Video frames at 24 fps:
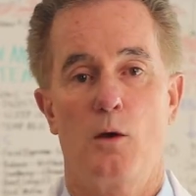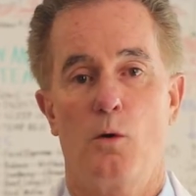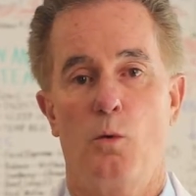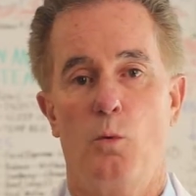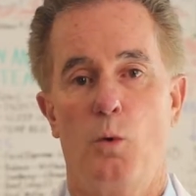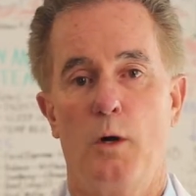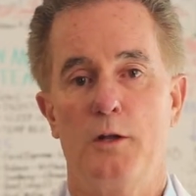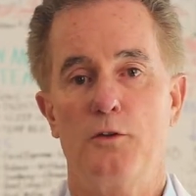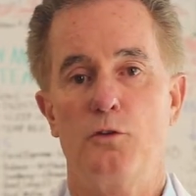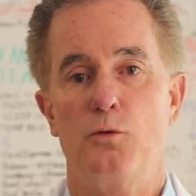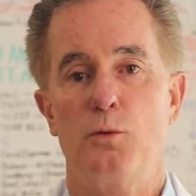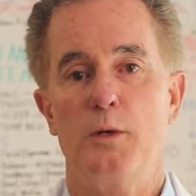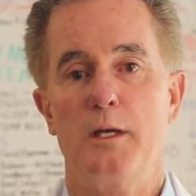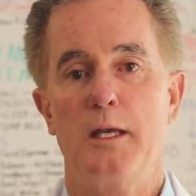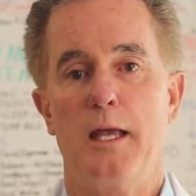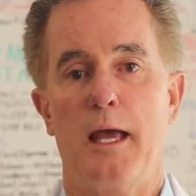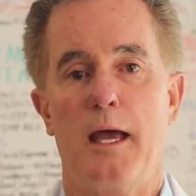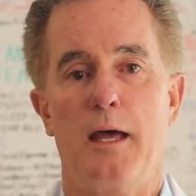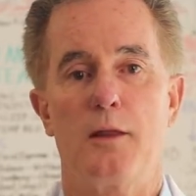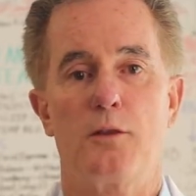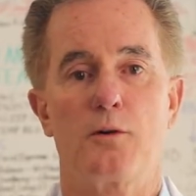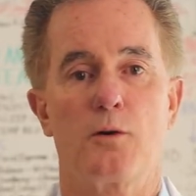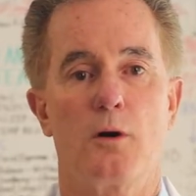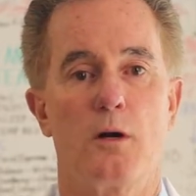Once we
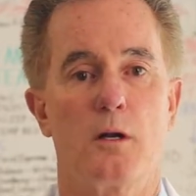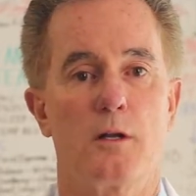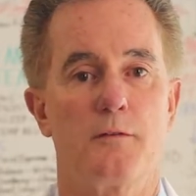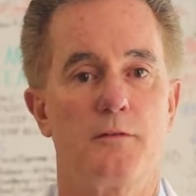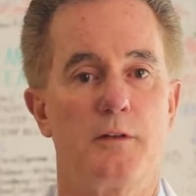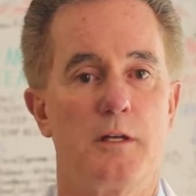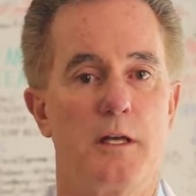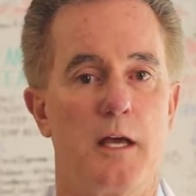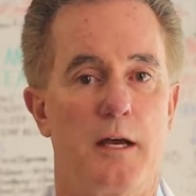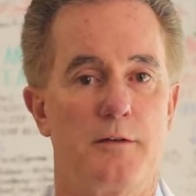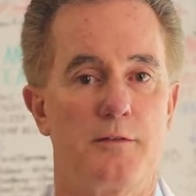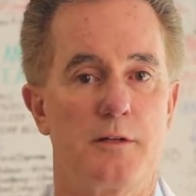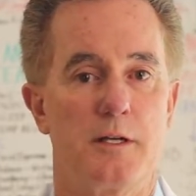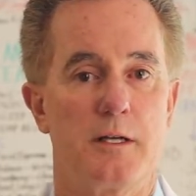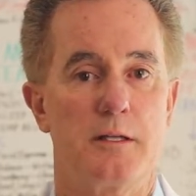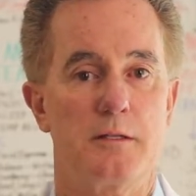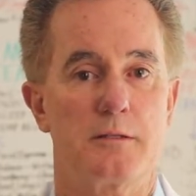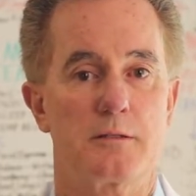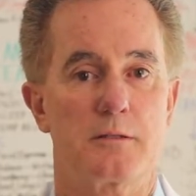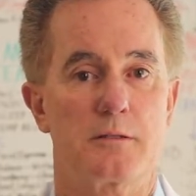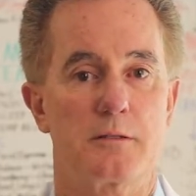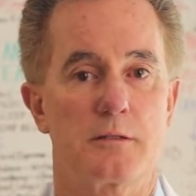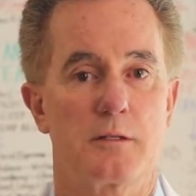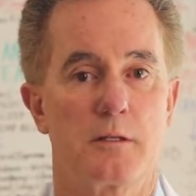gather all of the
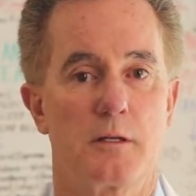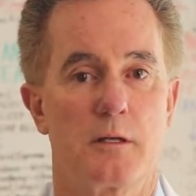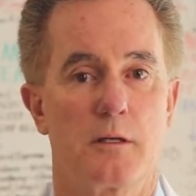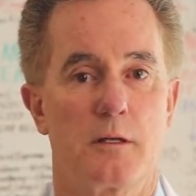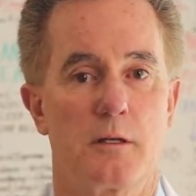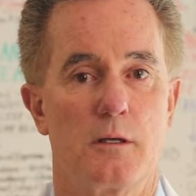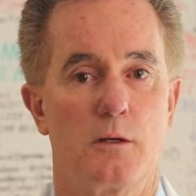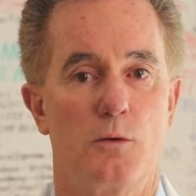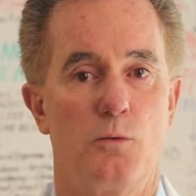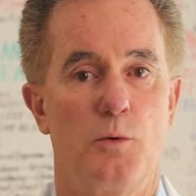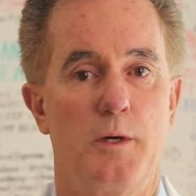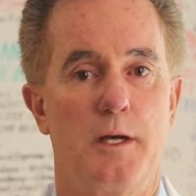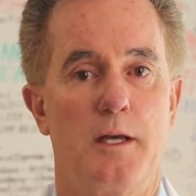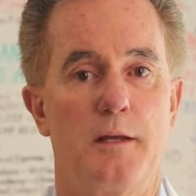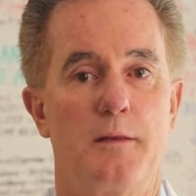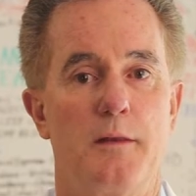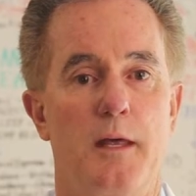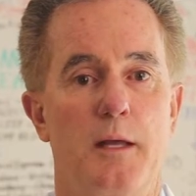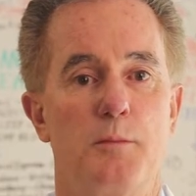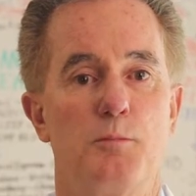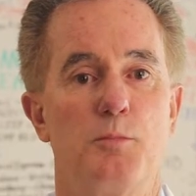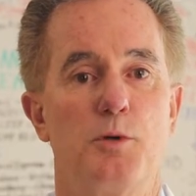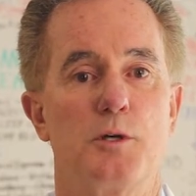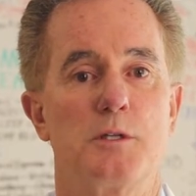evidence, we can
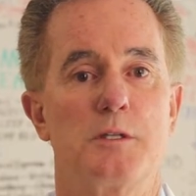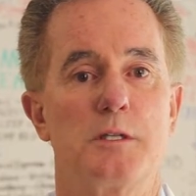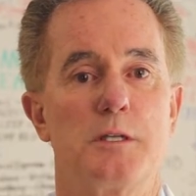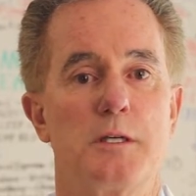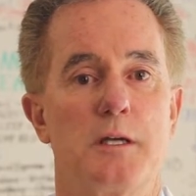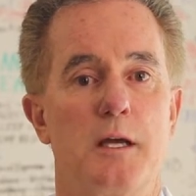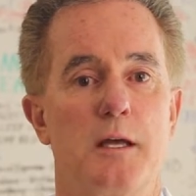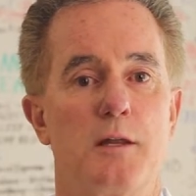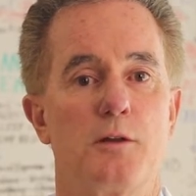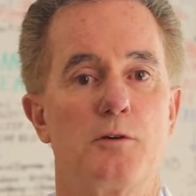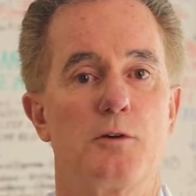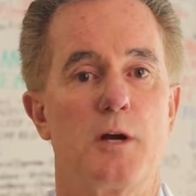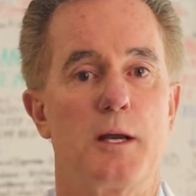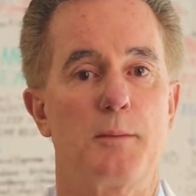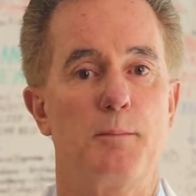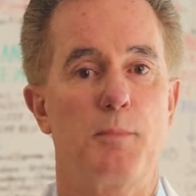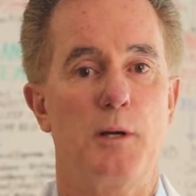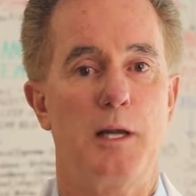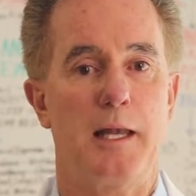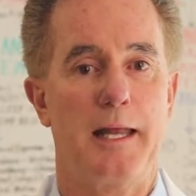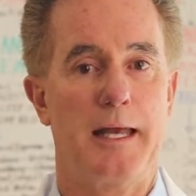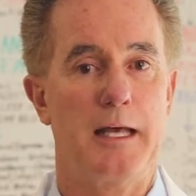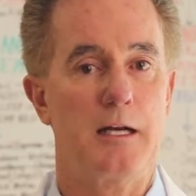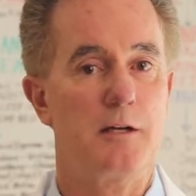then put together a
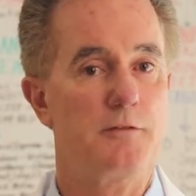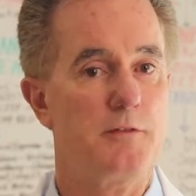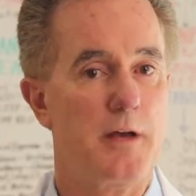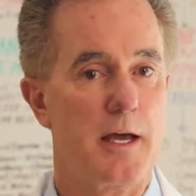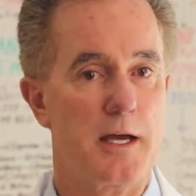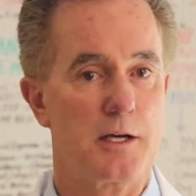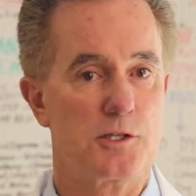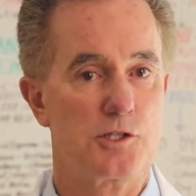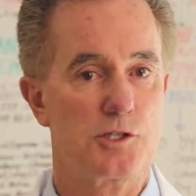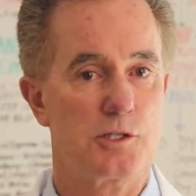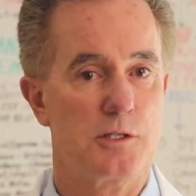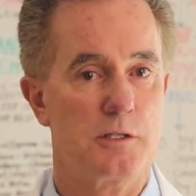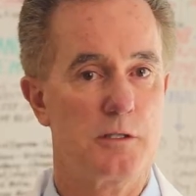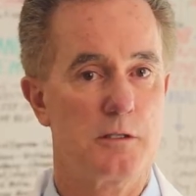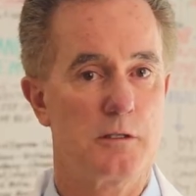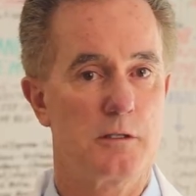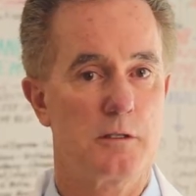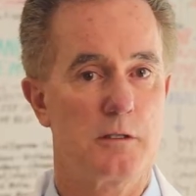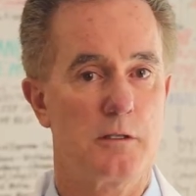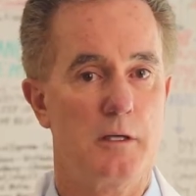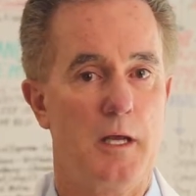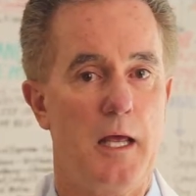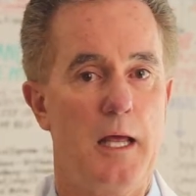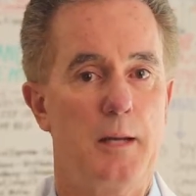plan of action
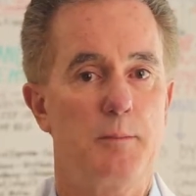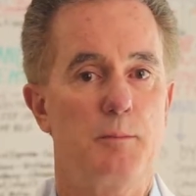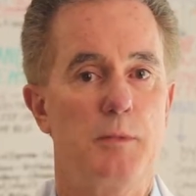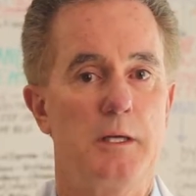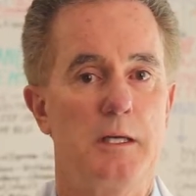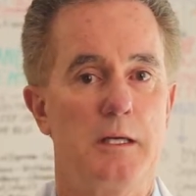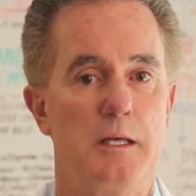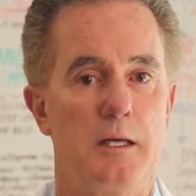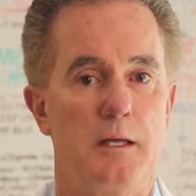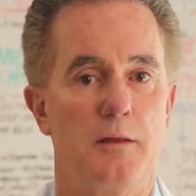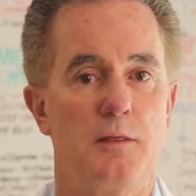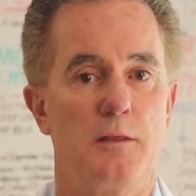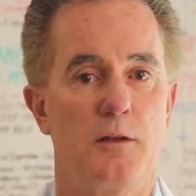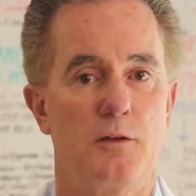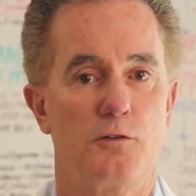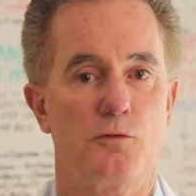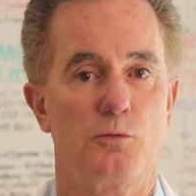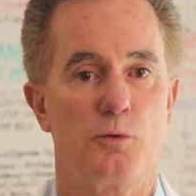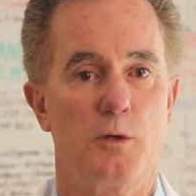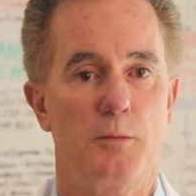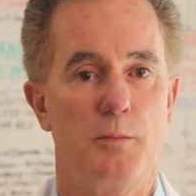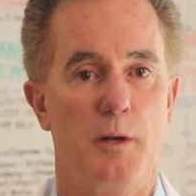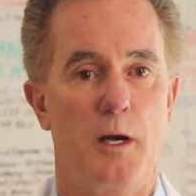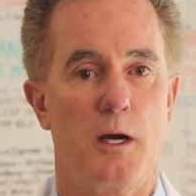and begin
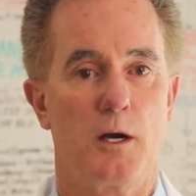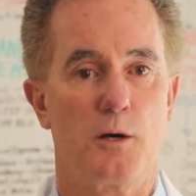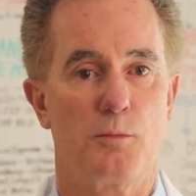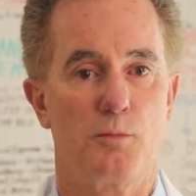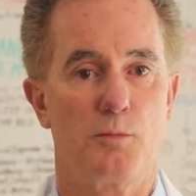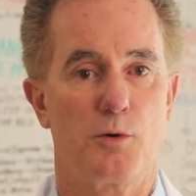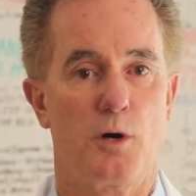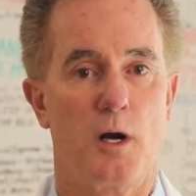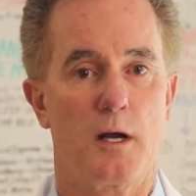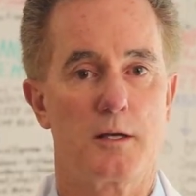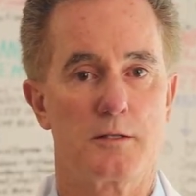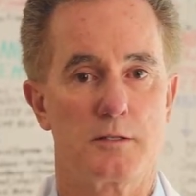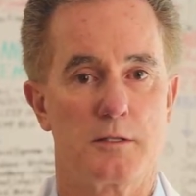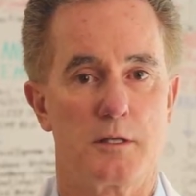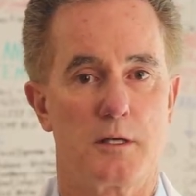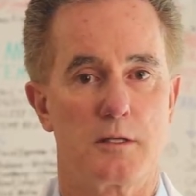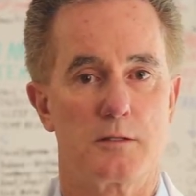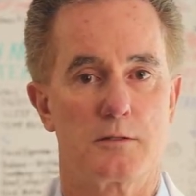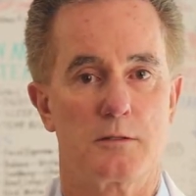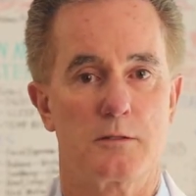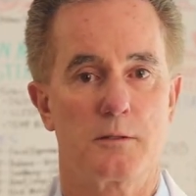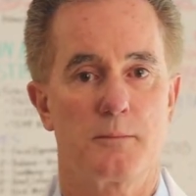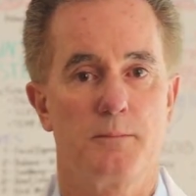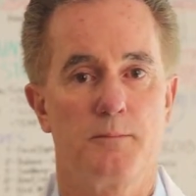this repair
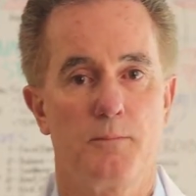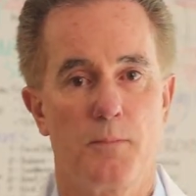process.